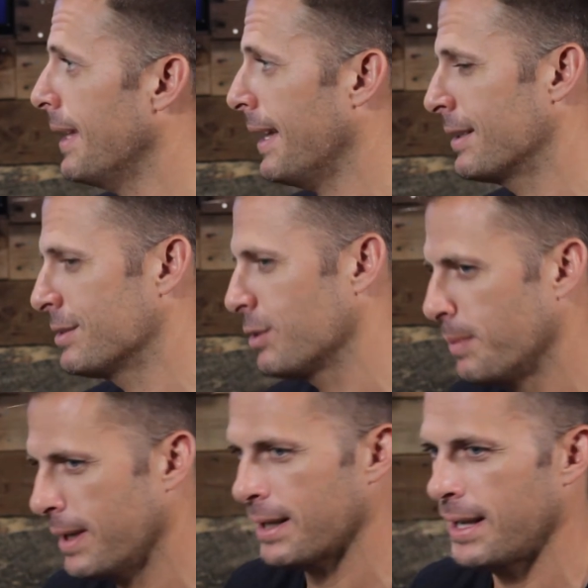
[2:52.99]
and so
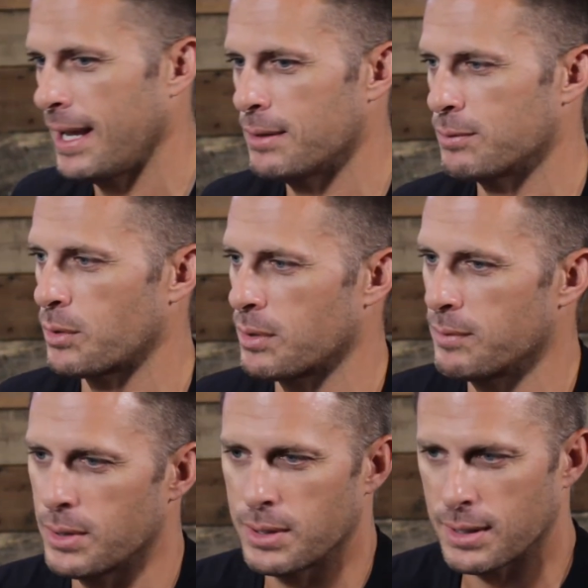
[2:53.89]
being a native
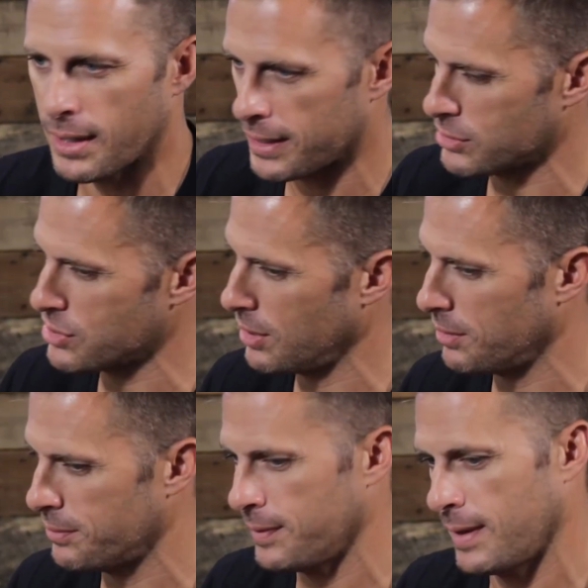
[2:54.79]
Greenvillian like
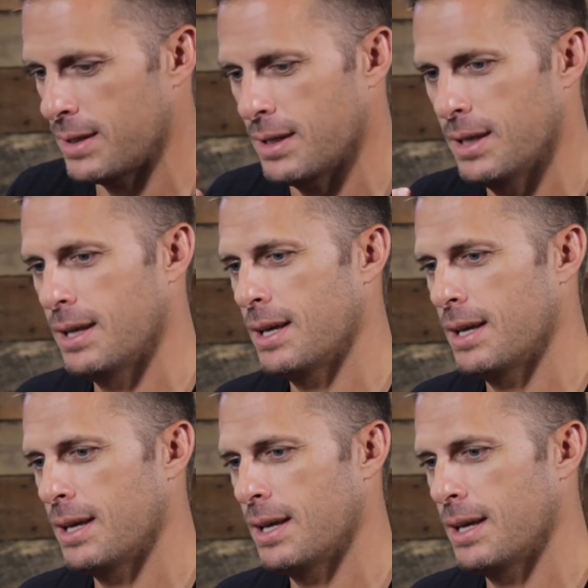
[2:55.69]
yourself, and